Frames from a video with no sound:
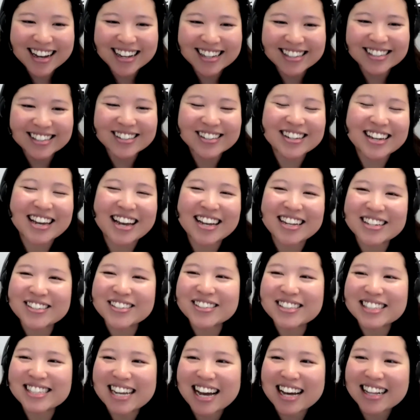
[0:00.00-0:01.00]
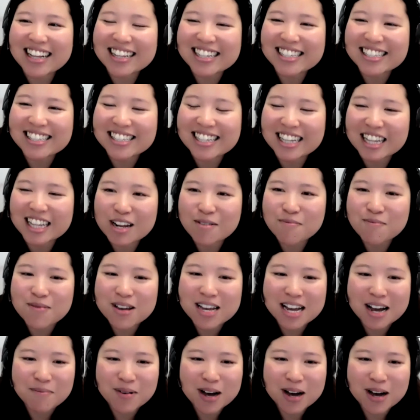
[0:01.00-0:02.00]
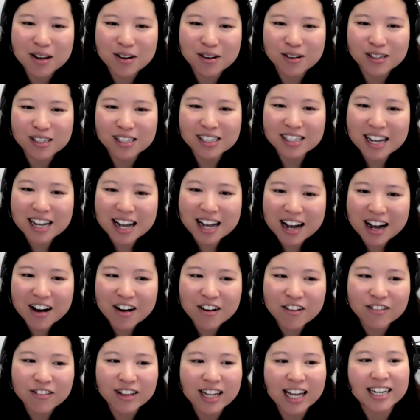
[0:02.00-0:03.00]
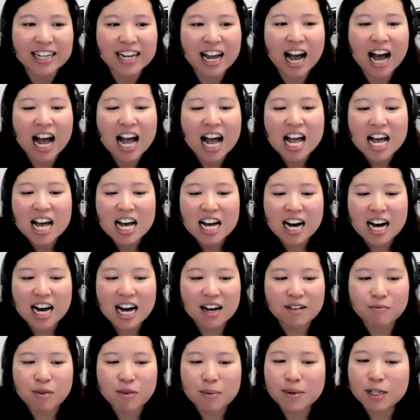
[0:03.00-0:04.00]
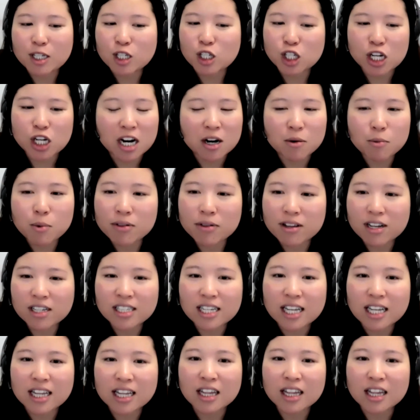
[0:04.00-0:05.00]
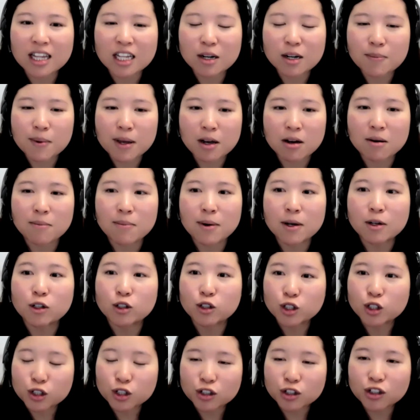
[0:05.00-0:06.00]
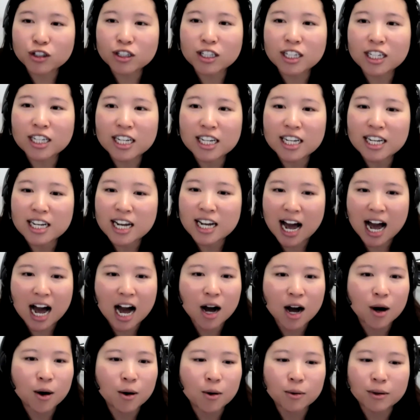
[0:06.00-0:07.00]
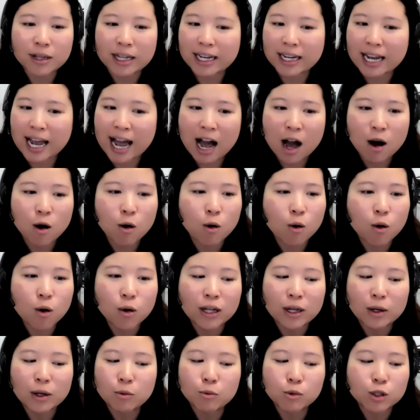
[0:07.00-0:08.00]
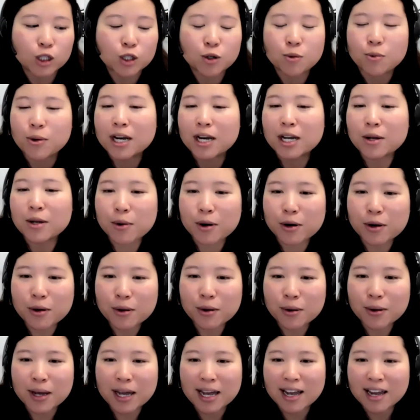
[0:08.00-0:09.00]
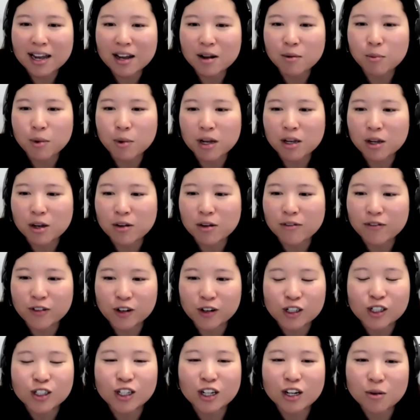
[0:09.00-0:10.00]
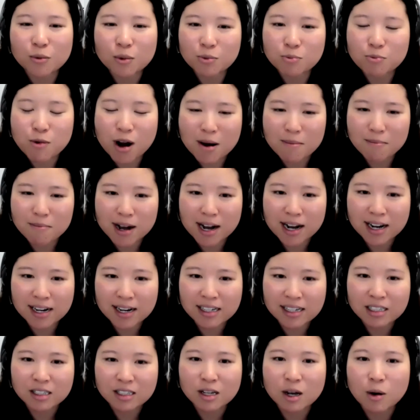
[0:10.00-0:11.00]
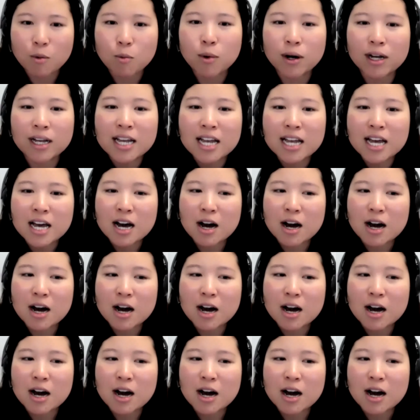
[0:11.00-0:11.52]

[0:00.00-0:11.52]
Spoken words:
yeah, so can you tell us a little bit about yourself? Like, maybe share with us a little bit about your journey. Like, which grade were you in when you first started with Bright Minds? What